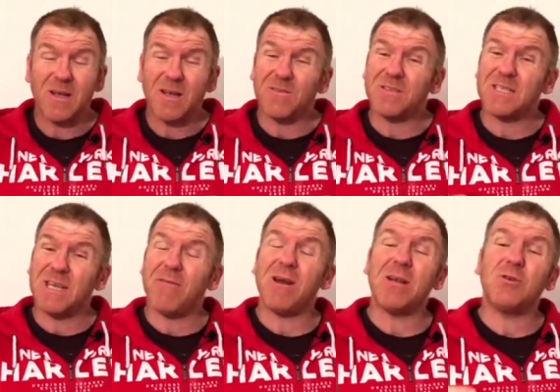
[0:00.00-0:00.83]
of
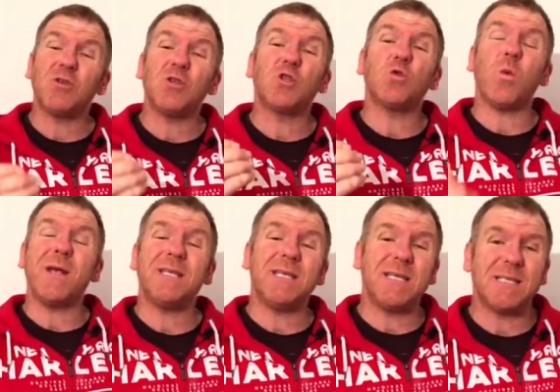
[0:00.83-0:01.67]

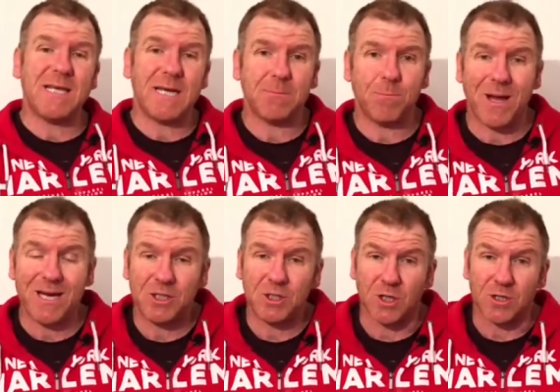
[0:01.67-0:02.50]
726
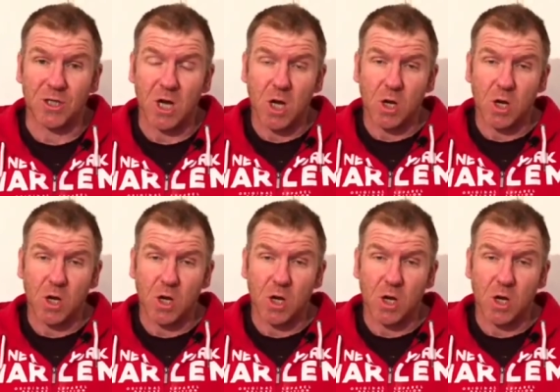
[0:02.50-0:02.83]
patients